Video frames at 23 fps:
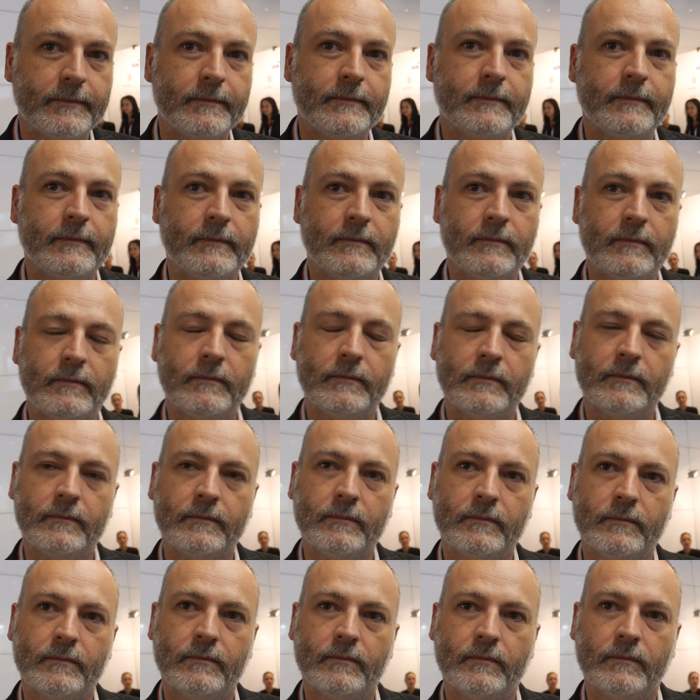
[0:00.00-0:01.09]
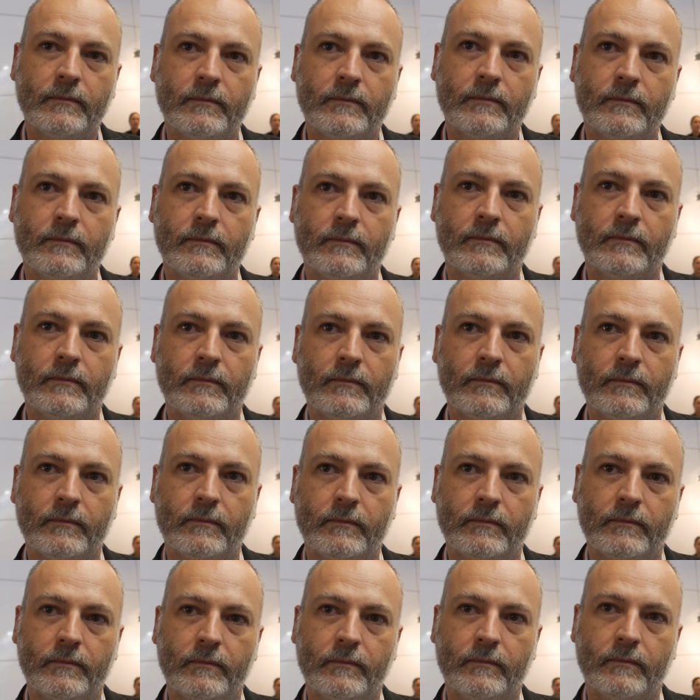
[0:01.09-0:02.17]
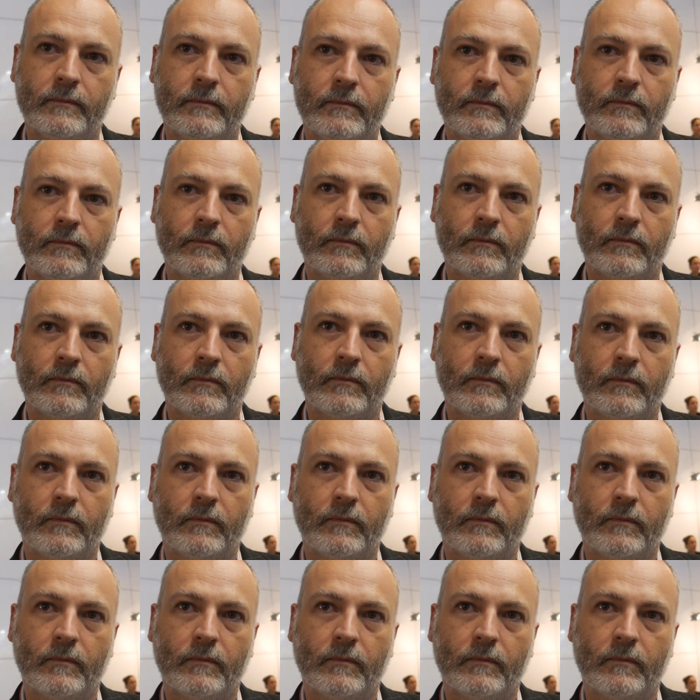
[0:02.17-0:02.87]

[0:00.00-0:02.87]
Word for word: So MIPS was uh, going on for a long time,